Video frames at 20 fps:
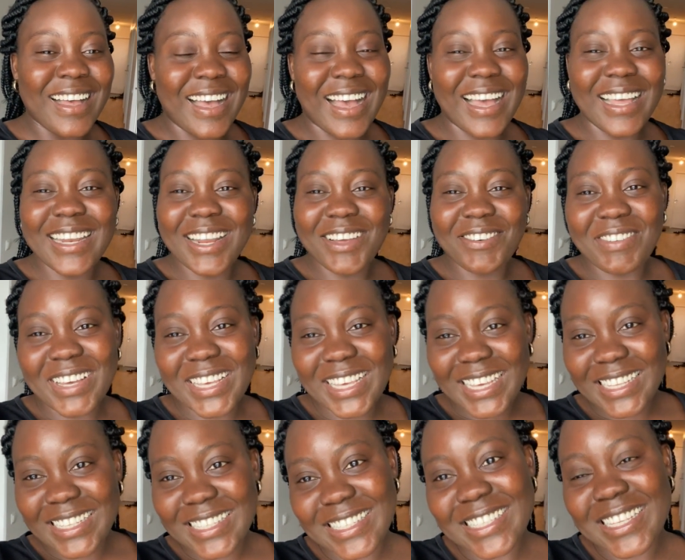I never
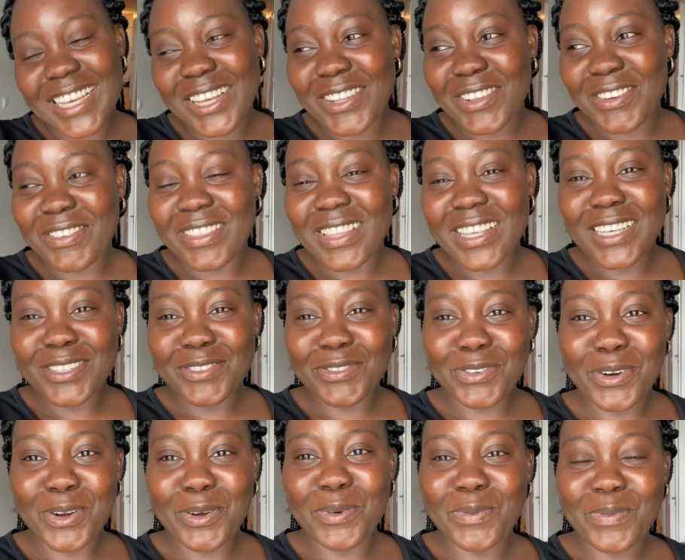get these kind of things
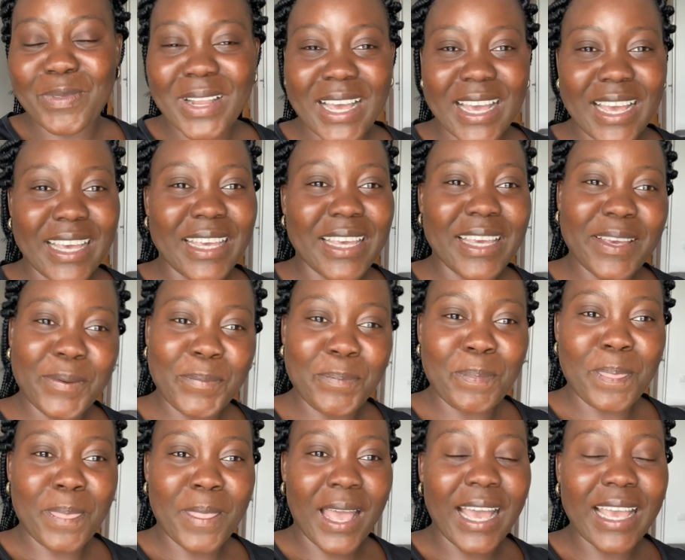from, like,
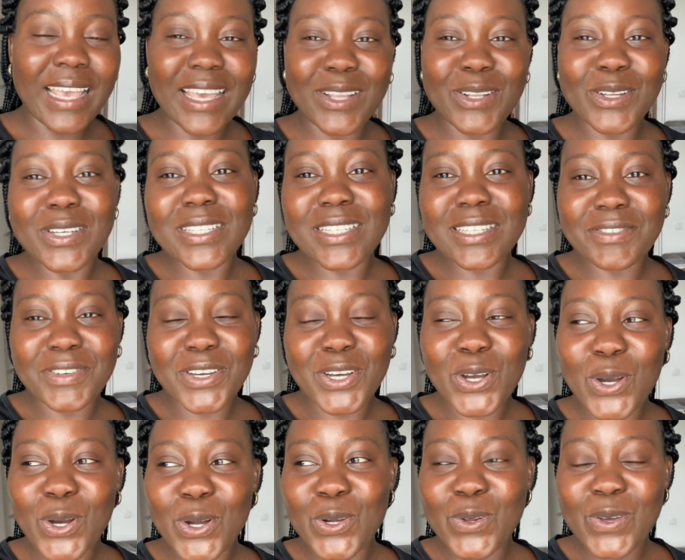I cannot even
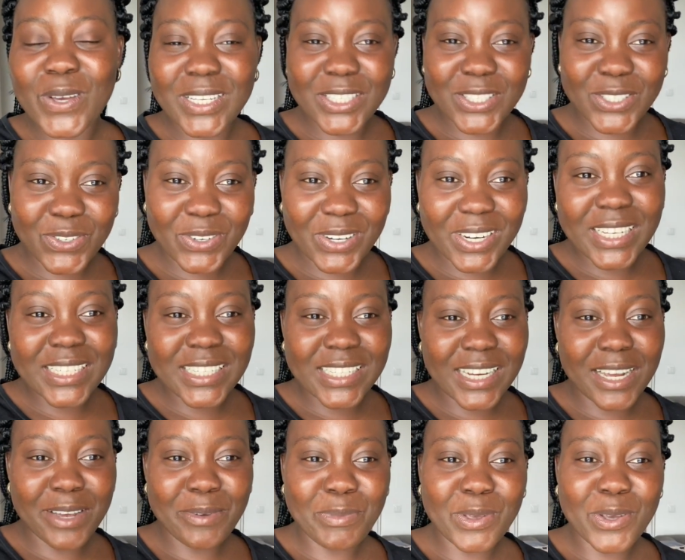call you a
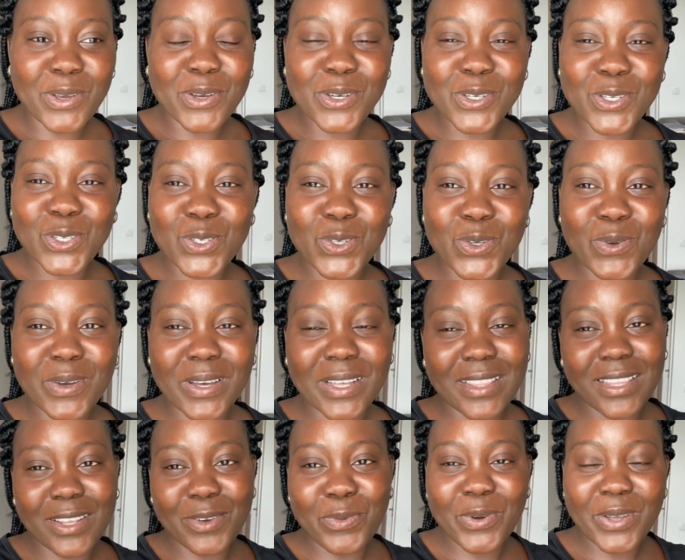stranger because you are
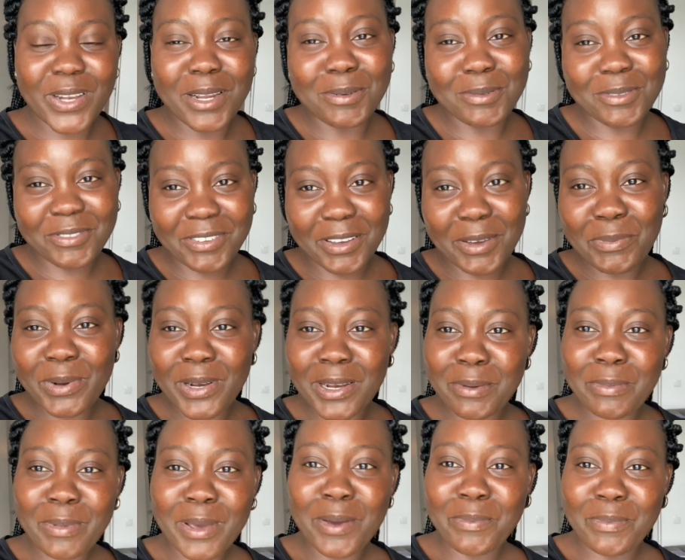the Williams
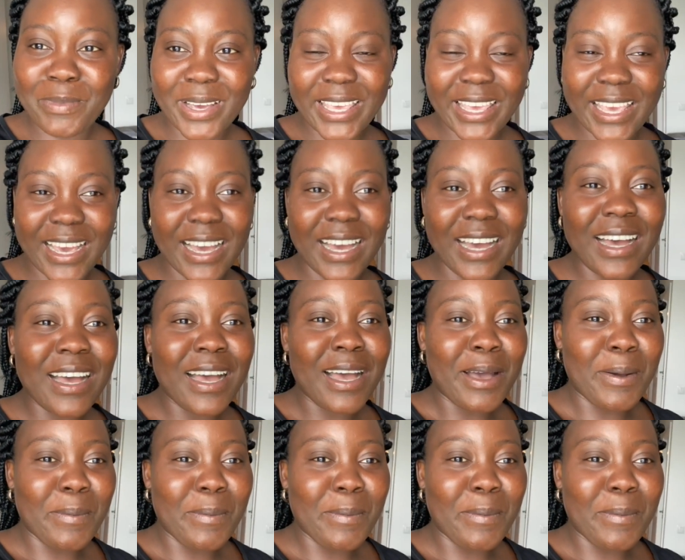family member, yeah?